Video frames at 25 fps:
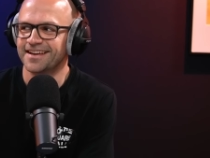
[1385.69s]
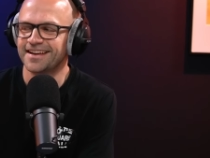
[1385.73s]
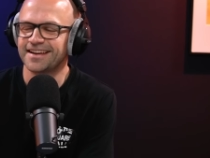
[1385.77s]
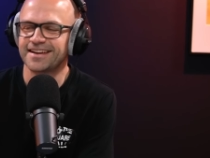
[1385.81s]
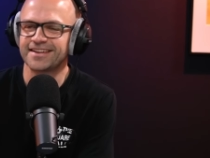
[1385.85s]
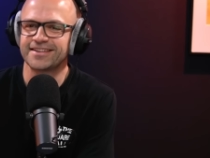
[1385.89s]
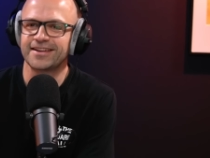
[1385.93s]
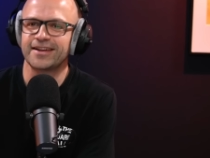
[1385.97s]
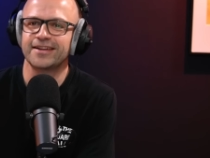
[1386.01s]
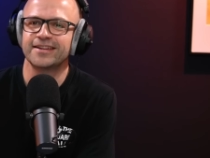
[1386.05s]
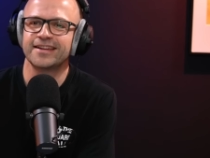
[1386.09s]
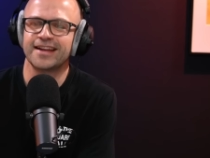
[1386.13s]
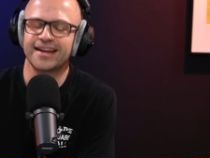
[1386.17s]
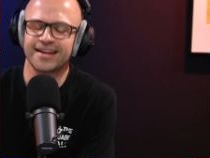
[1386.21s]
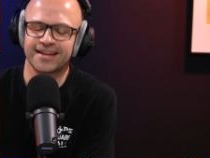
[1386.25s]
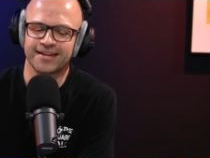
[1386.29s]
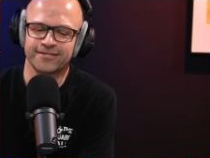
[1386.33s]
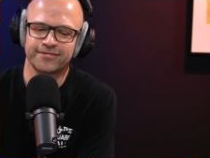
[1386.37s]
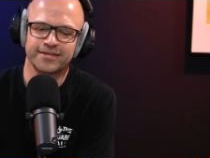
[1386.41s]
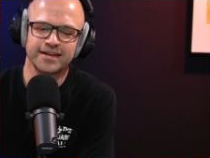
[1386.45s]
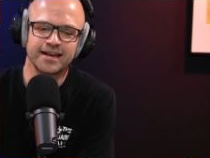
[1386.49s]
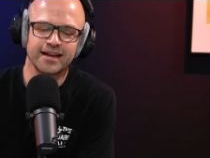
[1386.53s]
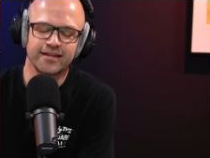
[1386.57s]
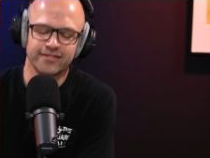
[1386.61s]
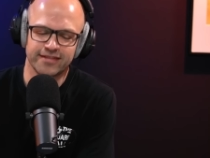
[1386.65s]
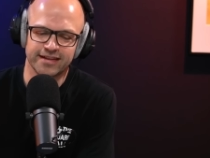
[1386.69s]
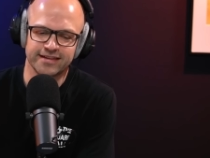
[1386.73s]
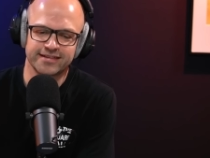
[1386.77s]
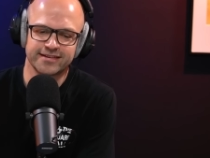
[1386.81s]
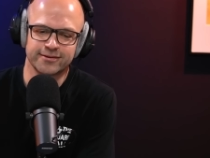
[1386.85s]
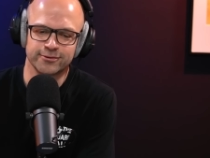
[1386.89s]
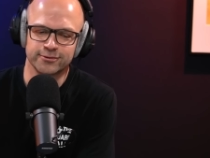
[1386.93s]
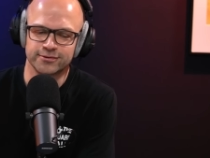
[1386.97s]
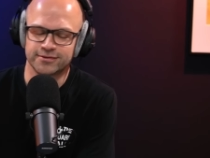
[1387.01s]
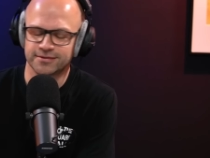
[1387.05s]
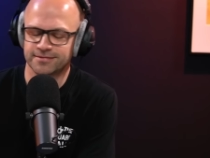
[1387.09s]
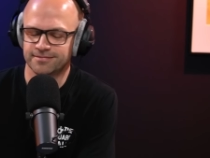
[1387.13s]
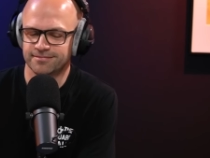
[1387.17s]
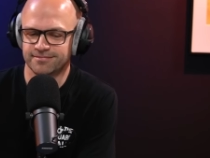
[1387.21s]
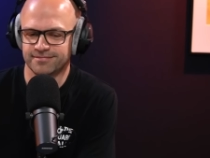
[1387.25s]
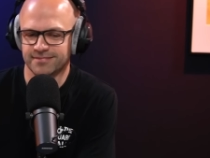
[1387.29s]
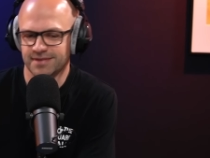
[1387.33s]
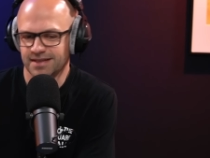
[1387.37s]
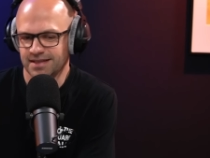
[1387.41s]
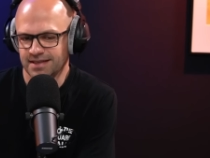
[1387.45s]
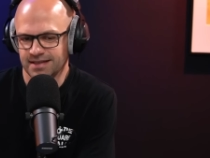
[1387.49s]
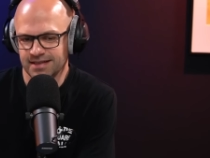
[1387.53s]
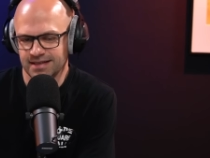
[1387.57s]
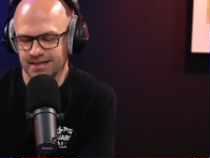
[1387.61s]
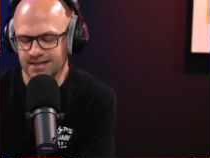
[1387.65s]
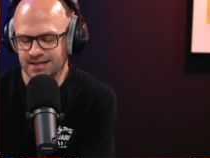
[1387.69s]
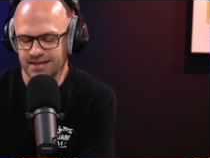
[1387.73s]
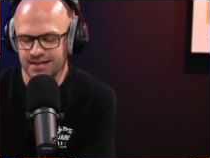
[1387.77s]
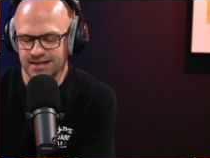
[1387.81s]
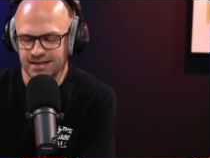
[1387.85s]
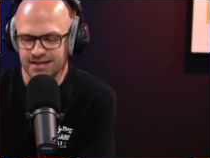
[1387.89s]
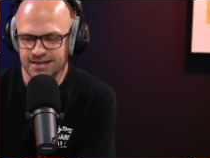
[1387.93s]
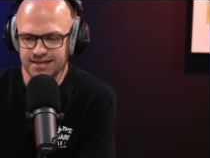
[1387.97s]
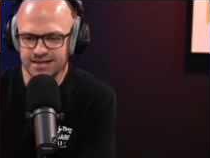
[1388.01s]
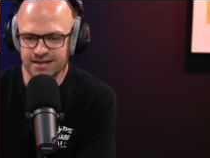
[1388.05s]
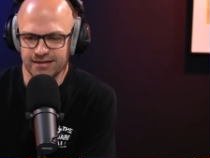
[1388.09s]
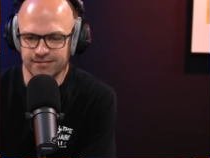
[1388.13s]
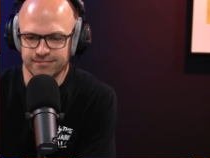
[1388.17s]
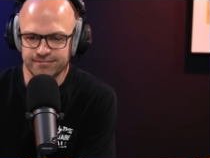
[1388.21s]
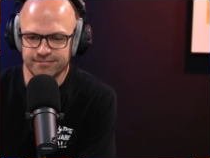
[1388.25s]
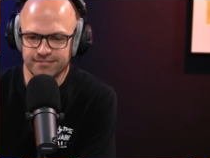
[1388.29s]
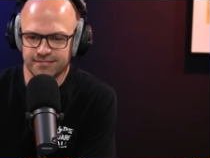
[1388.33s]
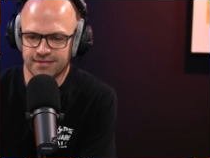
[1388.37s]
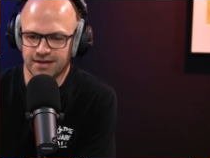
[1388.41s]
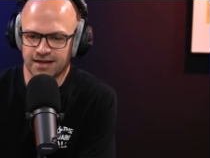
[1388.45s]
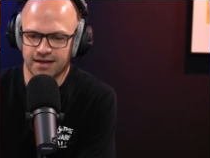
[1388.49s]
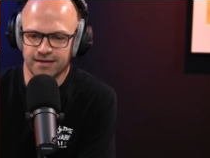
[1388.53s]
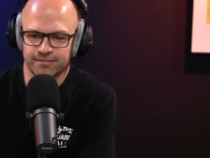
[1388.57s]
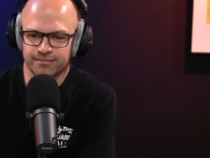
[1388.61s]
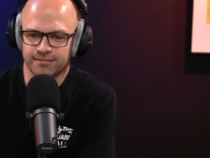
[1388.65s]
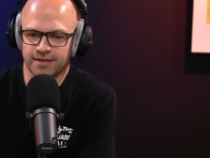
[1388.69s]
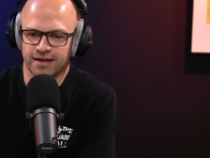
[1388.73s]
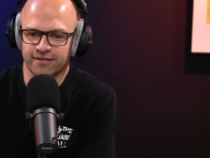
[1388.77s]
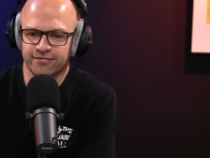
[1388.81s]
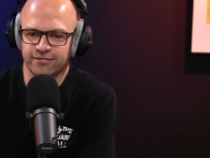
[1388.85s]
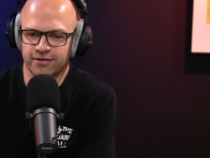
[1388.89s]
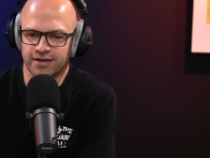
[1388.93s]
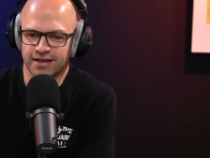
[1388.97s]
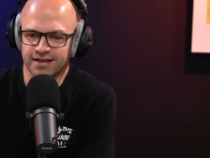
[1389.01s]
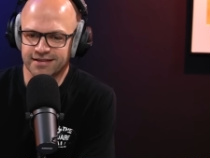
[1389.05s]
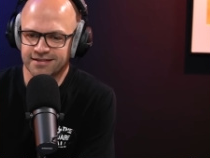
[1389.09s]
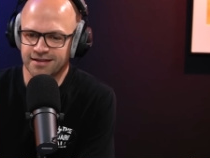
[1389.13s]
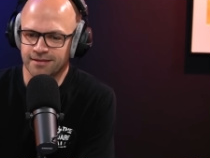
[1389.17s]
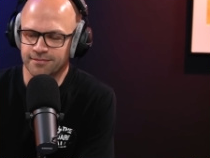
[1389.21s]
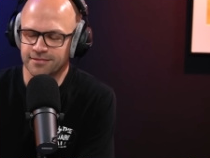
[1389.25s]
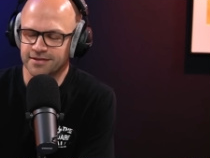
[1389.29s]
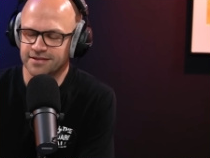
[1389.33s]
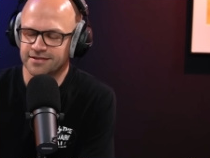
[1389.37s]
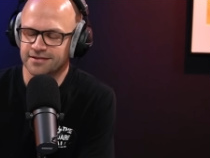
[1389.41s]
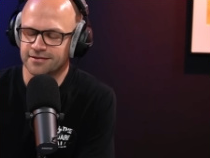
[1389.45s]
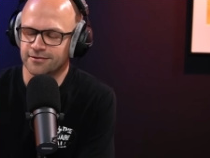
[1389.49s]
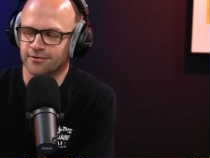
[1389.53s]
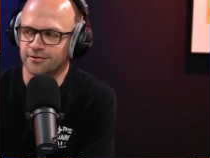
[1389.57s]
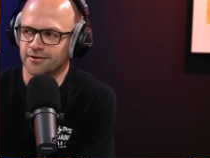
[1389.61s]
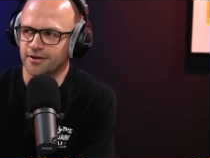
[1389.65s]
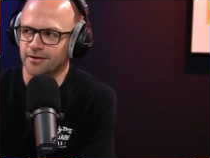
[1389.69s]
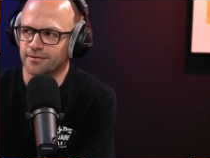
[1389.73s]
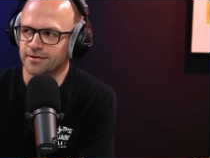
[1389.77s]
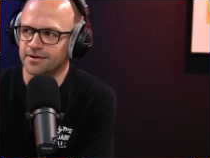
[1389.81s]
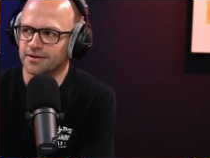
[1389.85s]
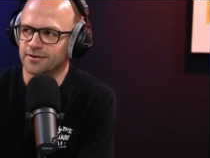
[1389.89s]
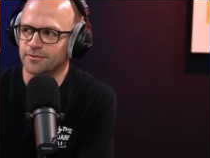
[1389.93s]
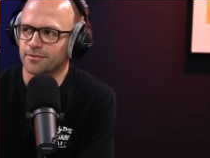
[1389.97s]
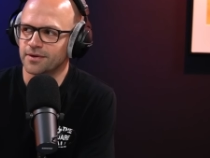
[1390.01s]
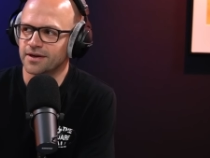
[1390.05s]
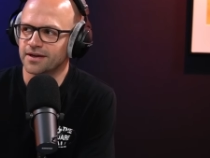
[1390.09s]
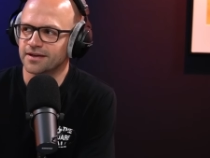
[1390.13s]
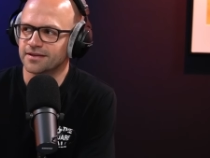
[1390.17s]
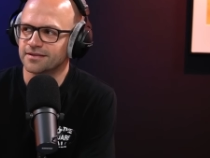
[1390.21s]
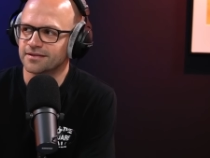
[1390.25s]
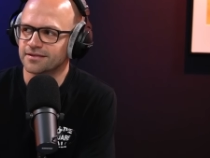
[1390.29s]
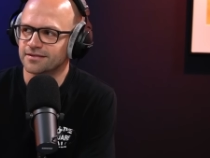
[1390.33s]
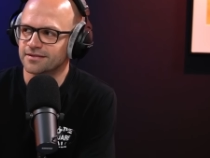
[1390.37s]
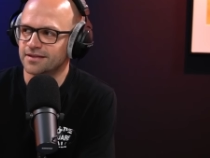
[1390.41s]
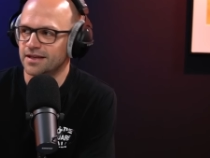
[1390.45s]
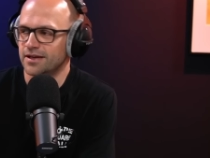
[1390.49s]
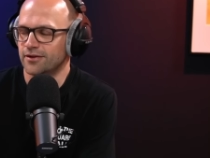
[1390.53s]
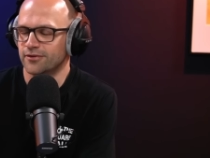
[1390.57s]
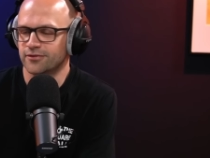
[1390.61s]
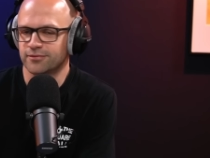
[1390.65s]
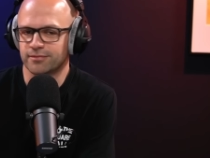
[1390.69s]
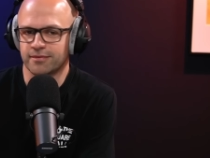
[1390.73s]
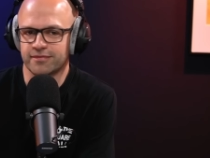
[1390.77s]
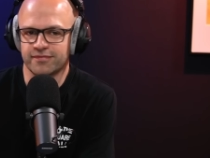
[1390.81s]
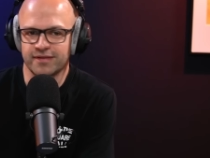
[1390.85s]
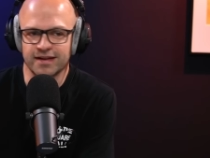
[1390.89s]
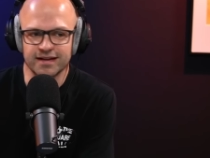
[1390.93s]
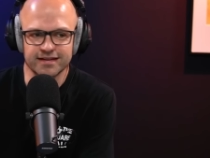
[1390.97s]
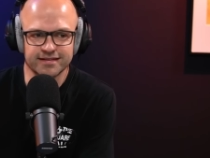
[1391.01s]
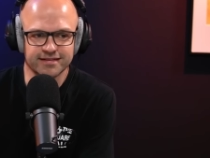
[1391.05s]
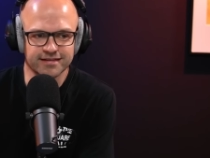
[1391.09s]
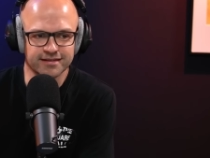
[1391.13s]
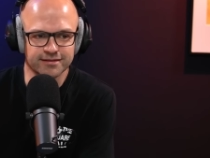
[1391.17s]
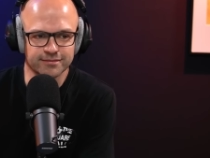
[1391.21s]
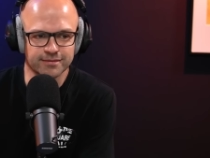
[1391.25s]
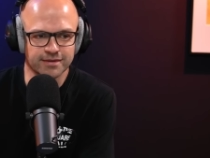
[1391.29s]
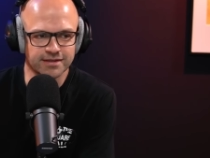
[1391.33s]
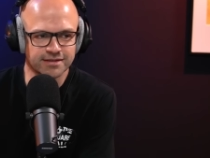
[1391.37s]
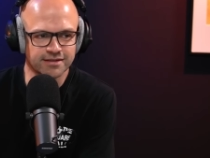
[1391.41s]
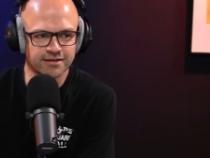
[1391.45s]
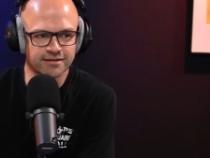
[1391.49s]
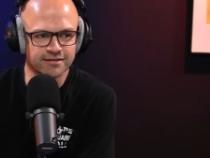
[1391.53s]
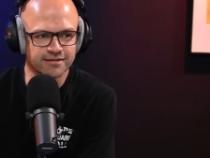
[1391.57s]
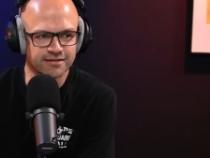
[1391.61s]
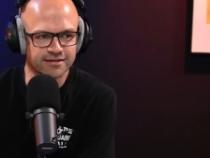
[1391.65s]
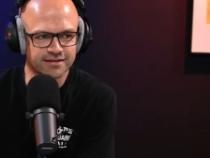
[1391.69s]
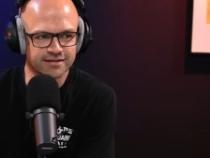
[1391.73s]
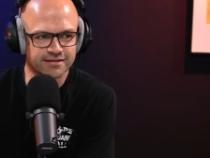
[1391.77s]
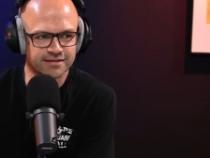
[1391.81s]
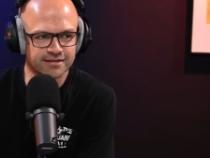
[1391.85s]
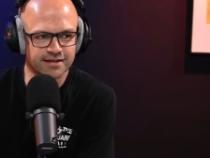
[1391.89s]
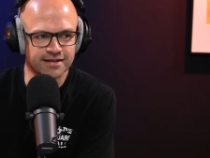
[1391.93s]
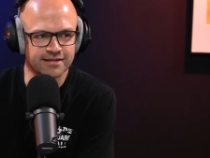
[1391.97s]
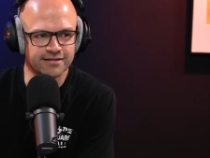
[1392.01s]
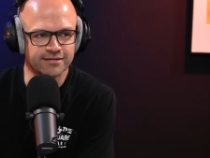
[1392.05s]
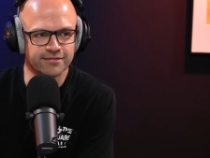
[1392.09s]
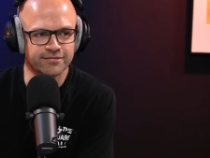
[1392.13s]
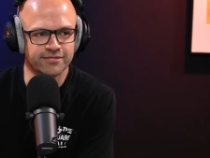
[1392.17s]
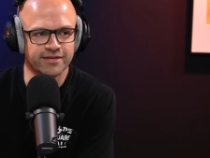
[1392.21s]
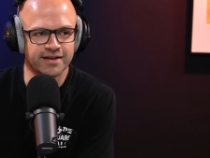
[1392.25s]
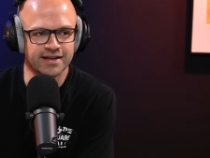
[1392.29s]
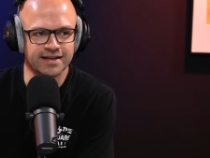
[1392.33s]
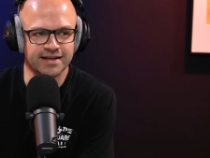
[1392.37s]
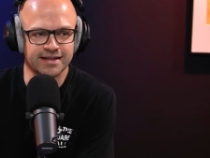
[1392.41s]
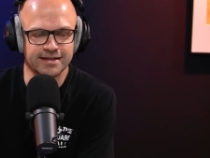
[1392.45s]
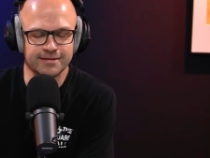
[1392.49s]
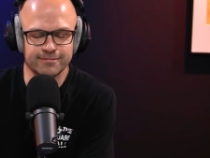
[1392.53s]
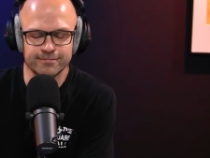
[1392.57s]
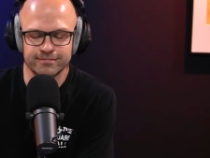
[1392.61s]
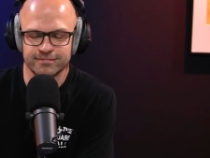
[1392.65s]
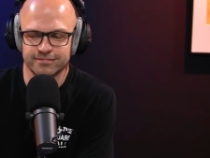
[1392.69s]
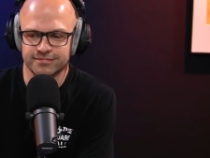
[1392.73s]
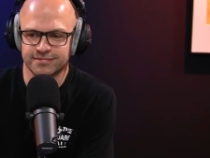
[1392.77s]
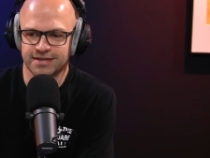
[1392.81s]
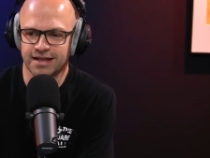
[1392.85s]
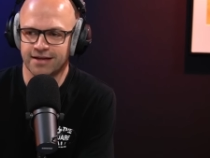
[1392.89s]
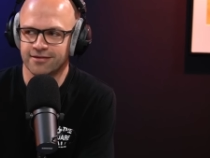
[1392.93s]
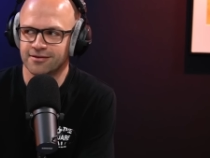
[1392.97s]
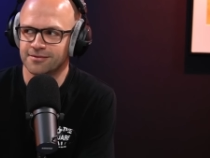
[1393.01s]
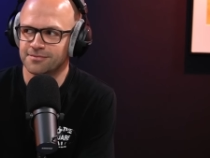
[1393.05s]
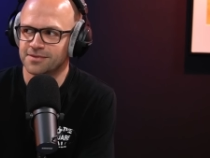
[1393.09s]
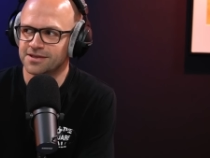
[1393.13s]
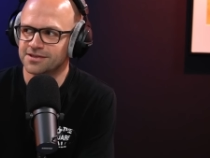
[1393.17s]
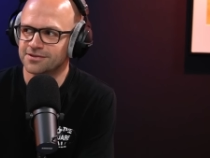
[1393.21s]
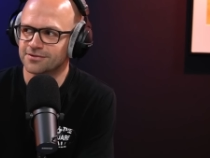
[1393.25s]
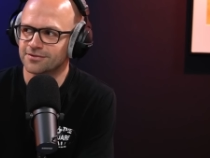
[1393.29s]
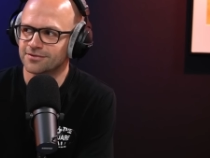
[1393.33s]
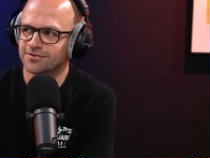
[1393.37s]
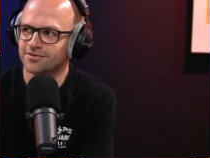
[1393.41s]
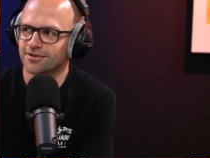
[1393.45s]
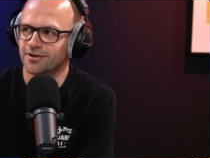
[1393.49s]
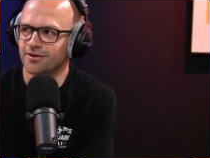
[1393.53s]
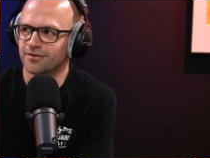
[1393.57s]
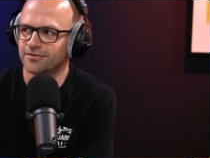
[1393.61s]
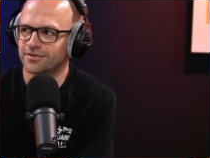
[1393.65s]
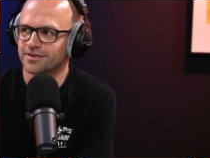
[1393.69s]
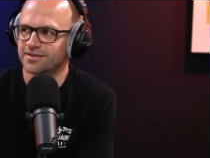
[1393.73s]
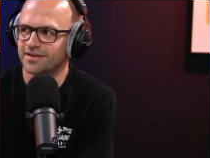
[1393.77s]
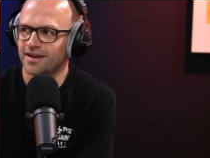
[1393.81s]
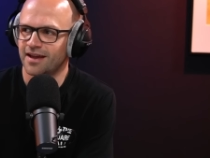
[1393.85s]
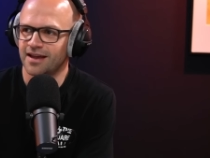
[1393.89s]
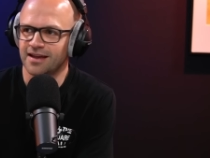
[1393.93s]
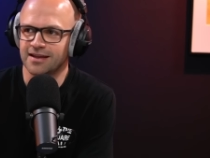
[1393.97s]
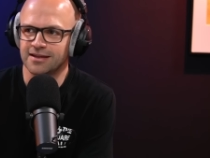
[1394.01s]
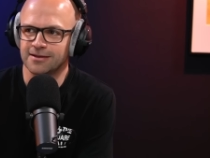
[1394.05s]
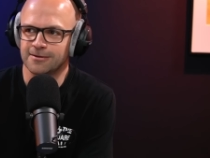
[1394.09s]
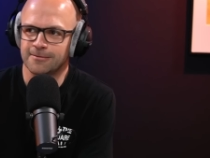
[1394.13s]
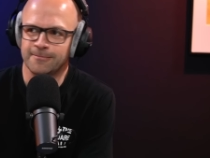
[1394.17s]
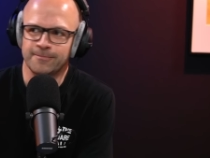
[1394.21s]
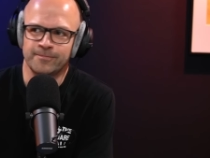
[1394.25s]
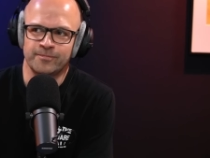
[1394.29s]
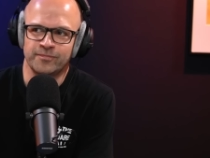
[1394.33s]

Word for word: Because I, I feel like this could you know, I'm, i fully accept this could go either way. The odds reflect it as well, don't they? It's, it's a fairly down the middle sort of a tie.